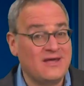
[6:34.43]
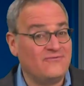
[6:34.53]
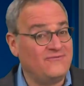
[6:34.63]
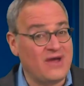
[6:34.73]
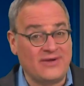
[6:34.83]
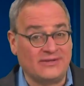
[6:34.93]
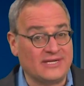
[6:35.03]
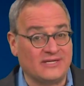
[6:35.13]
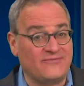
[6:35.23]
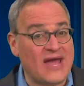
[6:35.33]
very
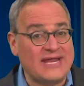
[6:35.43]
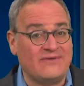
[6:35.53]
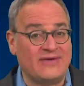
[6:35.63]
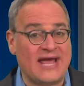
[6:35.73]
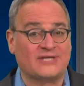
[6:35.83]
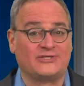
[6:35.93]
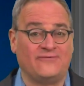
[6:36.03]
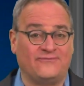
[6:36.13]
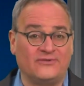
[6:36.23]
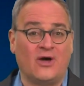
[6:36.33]
little, if any, of it actually
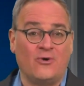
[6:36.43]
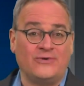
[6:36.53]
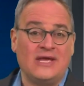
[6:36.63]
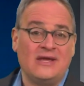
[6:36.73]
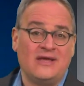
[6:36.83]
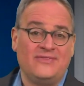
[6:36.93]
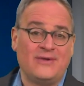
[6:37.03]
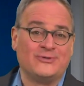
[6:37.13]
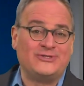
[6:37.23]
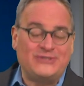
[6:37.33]
flowed. They
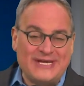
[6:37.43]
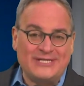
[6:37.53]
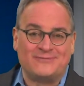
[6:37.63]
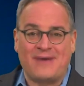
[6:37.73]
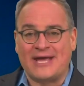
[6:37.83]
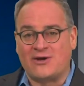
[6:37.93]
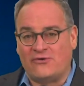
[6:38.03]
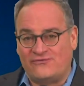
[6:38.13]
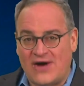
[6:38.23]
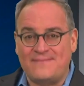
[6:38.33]
were seized by
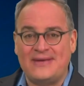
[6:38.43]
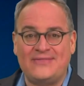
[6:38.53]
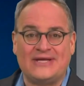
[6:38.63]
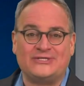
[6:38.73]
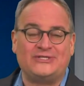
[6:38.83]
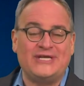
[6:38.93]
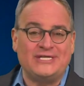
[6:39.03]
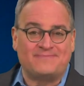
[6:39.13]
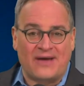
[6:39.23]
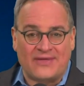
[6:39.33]
GoFundMe, then
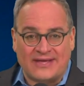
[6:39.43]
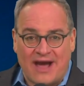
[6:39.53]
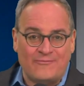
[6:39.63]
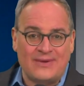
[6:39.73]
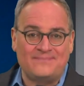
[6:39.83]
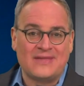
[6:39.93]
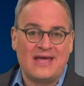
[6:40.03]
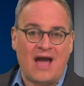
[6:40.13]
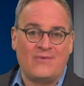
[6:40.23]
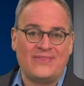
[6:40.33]
seized by the government,
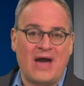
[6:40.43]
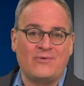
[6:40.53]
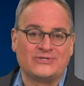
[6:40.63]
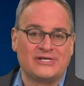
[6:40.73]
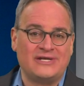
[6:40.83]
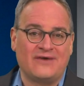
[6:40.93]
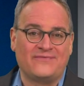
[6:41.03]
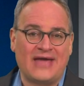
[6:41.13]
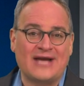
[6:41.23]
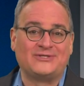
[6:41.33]
and when that wasn't enough,
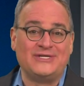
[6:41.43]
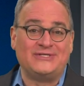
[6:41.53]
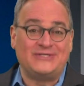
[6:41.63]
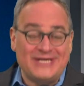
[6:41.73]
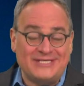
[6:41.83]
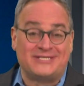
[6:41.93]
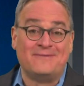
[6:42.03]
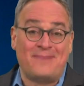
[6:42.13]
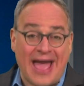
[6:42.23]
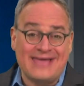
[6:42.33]
they actually seized
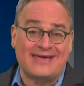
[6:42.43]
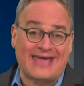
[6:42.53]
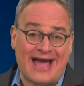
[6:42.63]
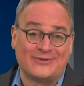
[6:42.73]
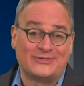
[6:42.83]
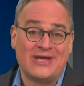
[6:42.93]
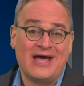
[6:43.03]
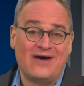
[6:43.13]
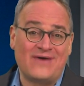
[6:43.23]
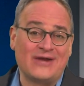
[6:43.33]
the bank accounts
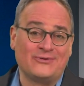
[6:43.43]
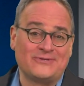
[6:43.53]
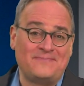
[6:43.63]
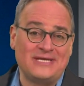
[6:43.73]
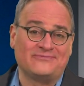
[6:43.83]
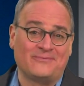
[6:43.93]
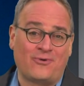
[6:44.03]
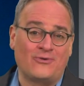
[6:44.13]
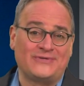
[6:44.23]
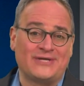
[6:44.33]
of hundreds of peaceful
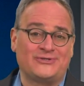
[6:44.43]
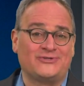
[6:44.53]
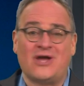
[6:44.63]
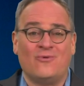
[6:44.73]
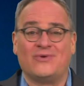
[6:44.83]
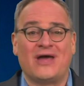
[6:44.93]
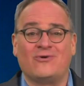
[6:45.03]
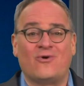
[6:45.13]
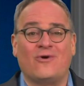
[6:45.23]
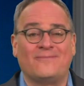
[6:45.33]
protesters
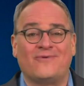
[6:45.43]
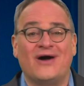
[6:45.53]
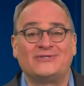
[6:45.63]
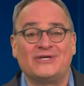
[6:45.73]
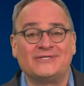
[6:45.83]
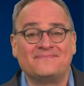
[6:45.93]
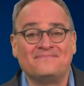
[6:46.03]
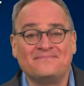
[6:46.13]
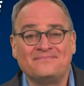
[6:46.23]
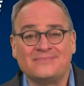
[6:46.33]
without court process.
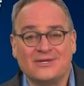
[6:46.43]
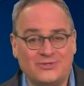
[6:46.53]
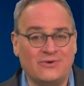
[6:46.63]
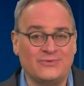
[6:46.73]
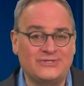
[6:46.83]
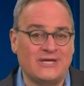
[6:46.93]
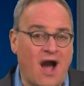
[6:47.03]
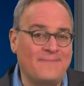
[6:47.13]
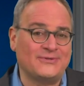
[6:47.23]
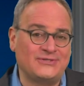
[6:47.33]
So it was the
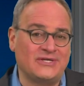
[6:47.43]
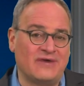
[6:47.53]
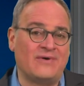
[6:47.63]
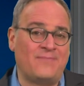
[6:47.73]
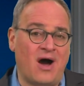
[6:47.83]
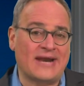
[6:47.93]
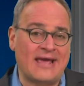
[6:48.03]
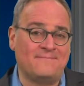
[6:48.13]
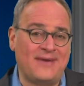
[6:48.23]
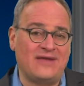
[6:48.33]
opposite of a bought
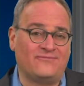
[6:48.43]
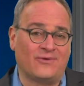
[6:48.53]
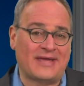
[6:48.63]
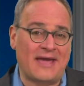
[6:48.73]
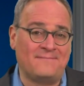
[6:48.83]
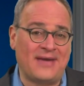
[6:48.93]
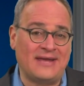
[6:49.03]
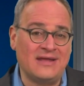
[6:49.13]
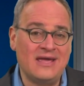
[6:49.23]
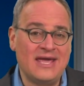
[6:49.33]
and paid for
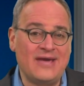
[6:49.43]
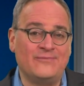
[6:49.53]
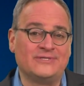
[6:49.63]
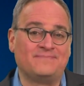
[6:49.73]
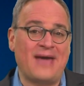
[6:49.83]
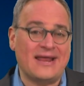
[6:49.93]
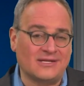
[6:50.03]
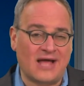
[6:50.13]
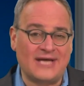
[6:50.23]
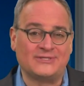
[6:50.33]
campaign. It was
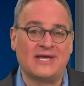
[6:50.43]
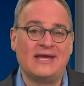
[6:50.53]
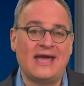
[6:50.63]
penalized